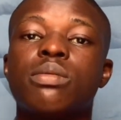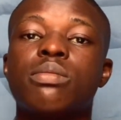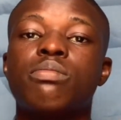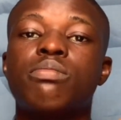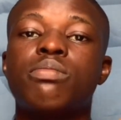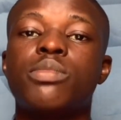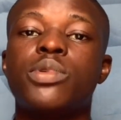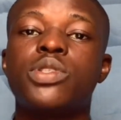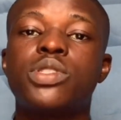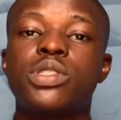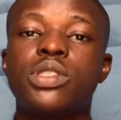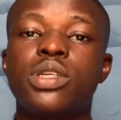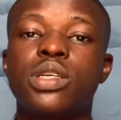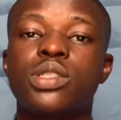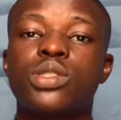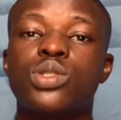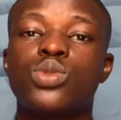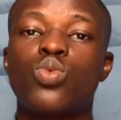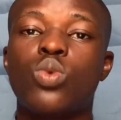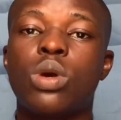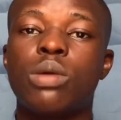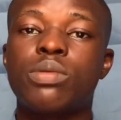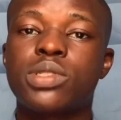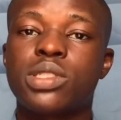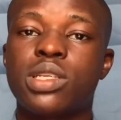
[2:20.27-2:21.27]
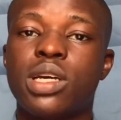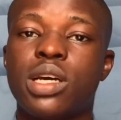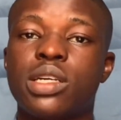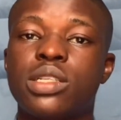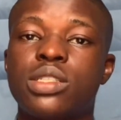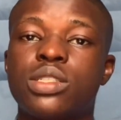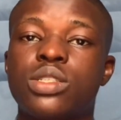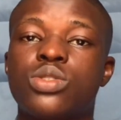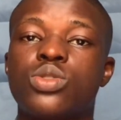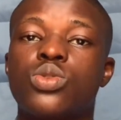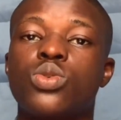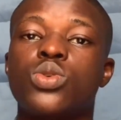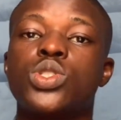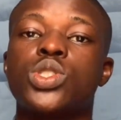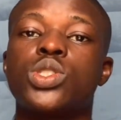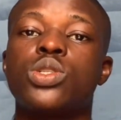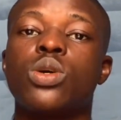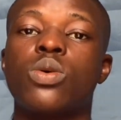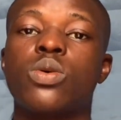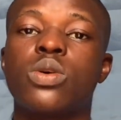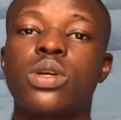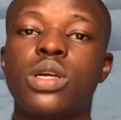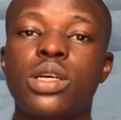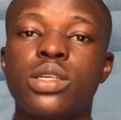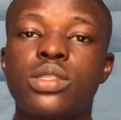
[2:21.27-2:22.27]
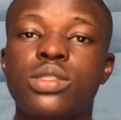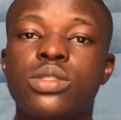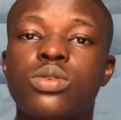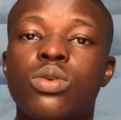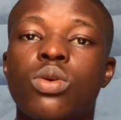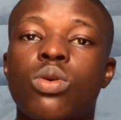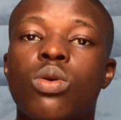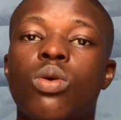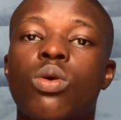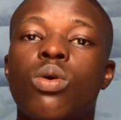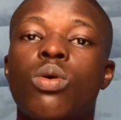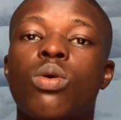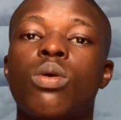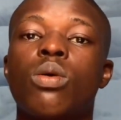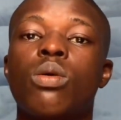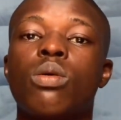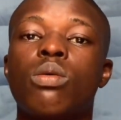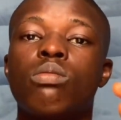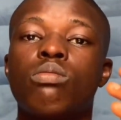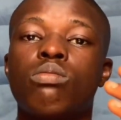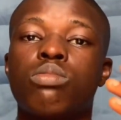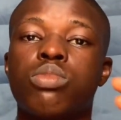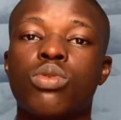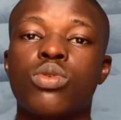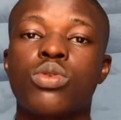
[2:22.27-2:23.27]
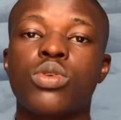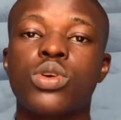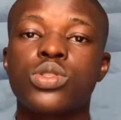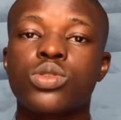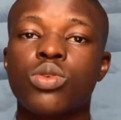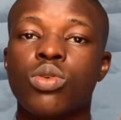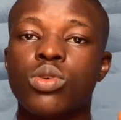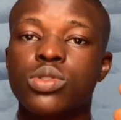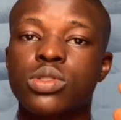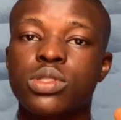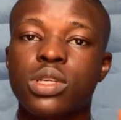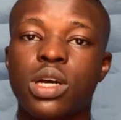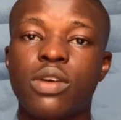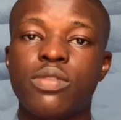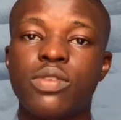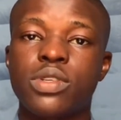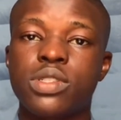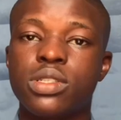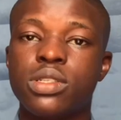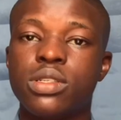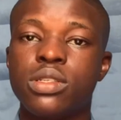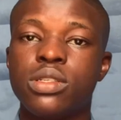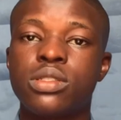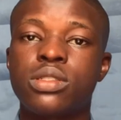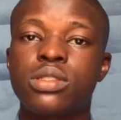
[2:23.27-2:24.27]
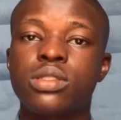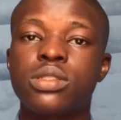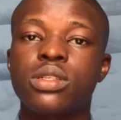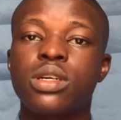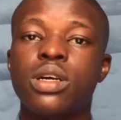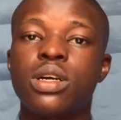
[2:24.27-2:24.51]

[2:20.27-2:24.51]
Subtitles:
business websites to showcase your product or services,